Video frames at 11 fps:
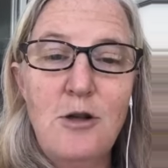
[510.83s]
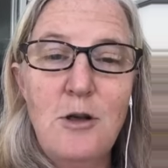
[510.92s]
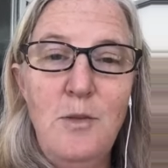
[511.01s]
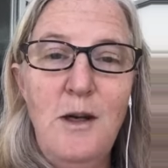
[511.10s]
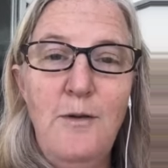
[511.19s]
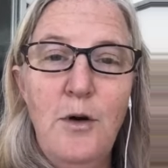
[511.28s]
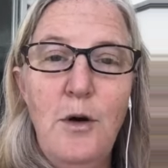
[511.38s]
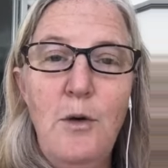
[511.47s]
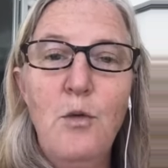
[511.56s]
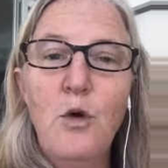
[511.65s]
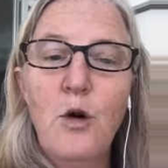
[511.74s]
to be
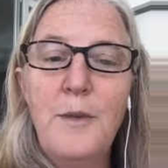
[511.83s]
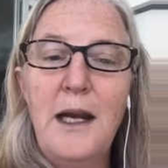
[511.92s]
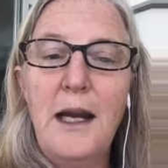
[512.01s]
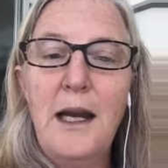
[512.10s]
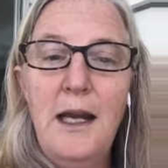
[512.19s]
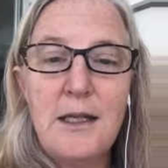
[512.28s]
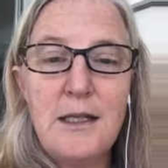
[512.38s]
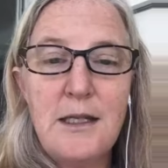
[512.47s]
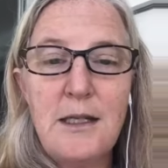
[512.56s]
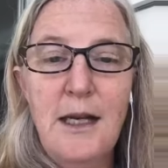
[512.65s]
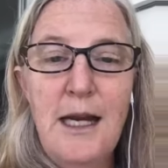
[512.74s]
very warming, as
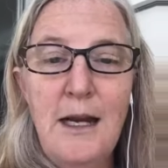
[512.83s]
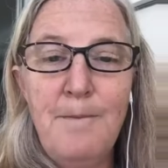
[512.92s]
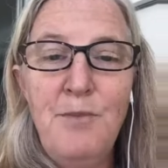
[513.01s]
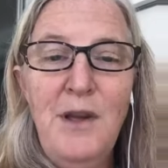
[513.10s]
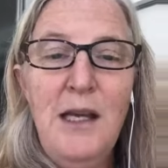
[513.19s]
is lamb.